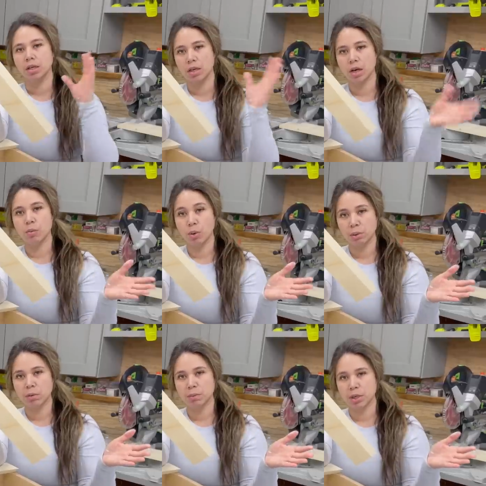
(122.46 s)
cut
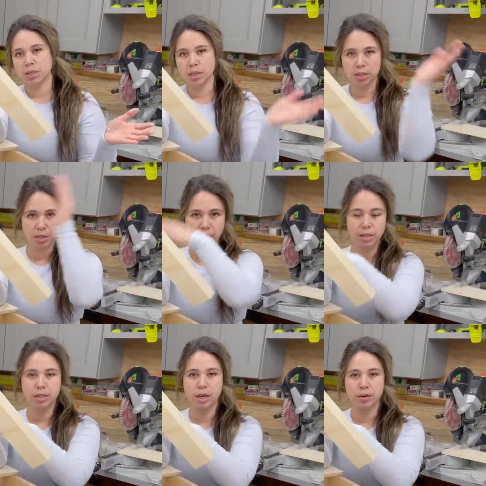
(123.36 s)
one one by six
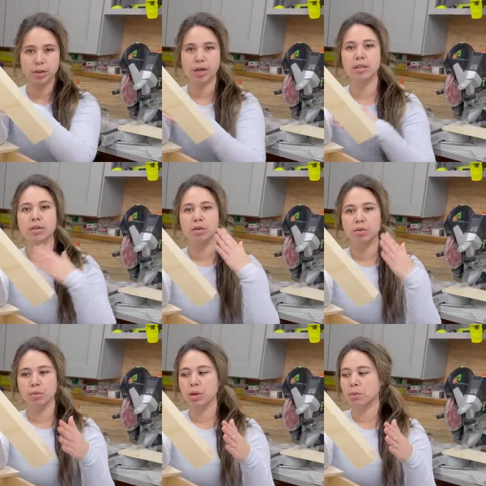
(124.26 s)
that entire length,
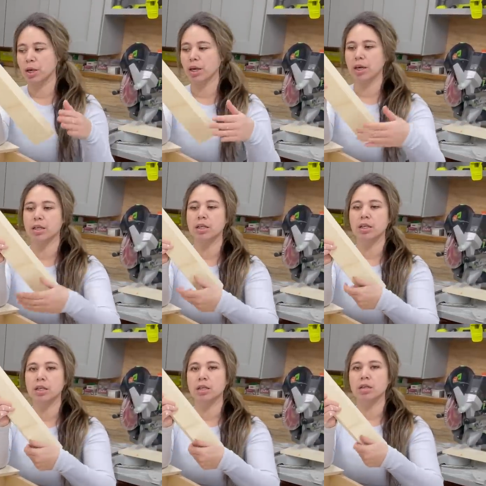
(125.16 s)
rip
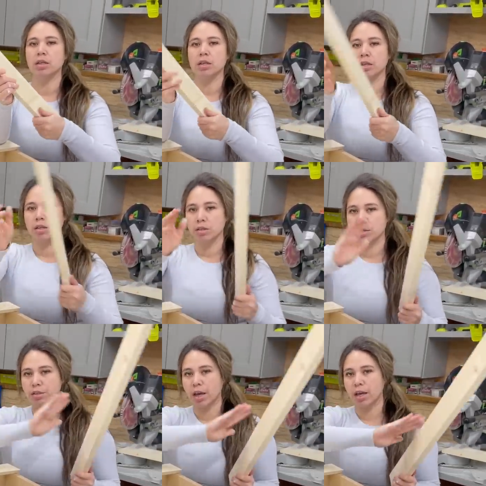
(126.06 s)
it,
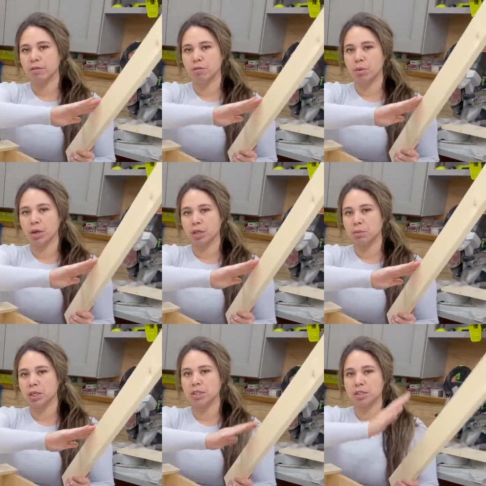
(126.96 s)
save one of the
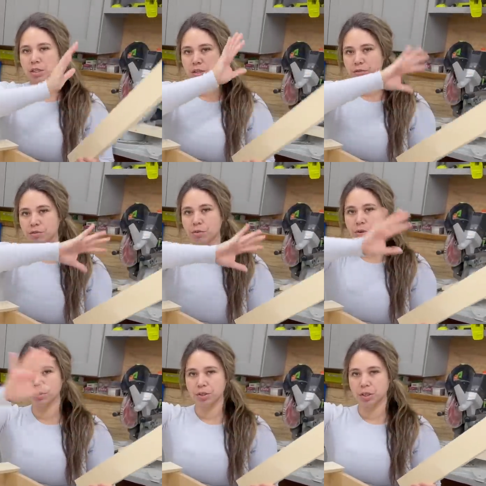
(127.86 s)
pieces
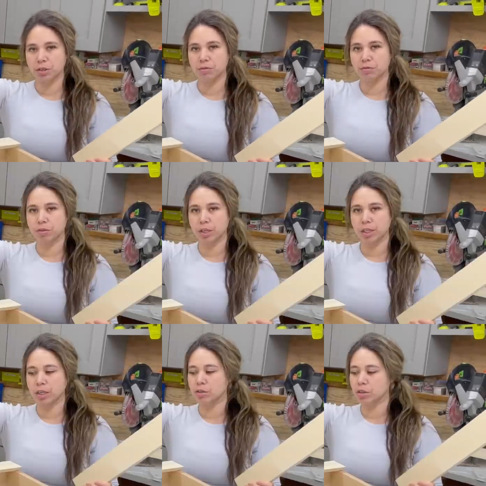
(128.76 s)
for the
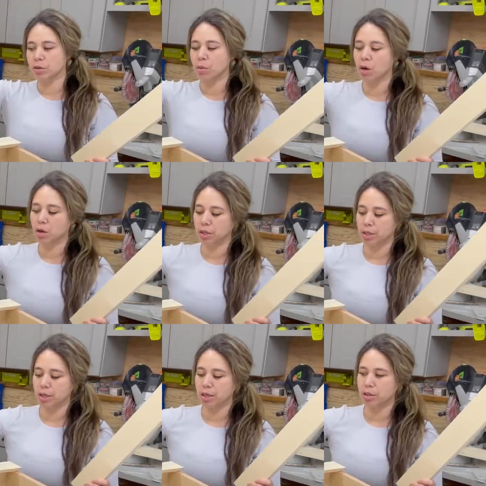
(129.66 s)
cleat that goes on the wall,
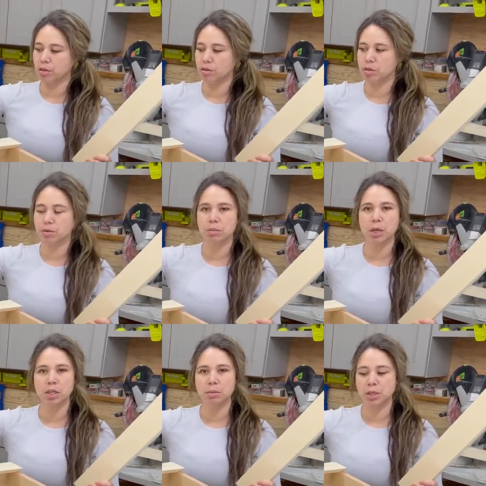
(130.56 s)
and then use the
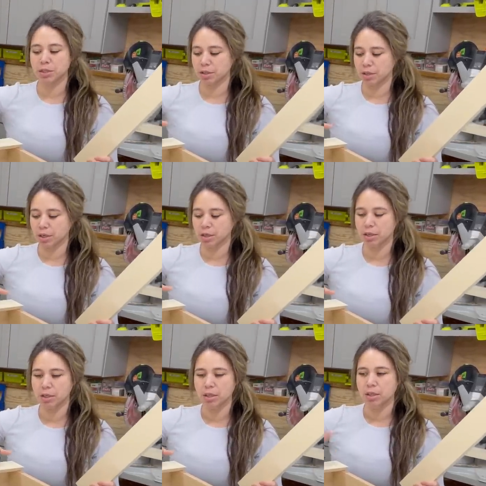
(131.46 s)
remaining piece to
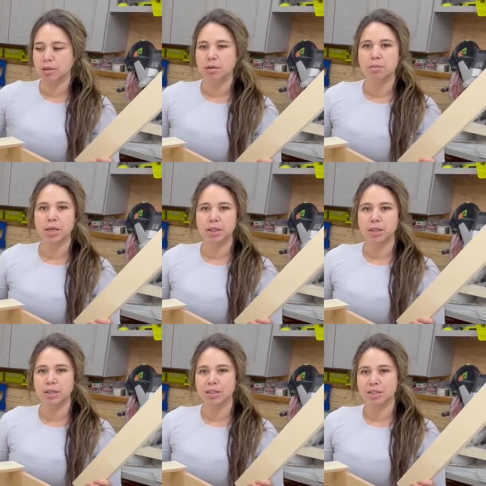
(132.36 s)
make
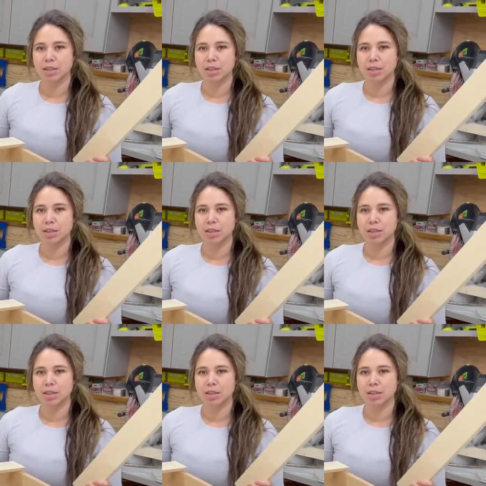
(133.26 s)
these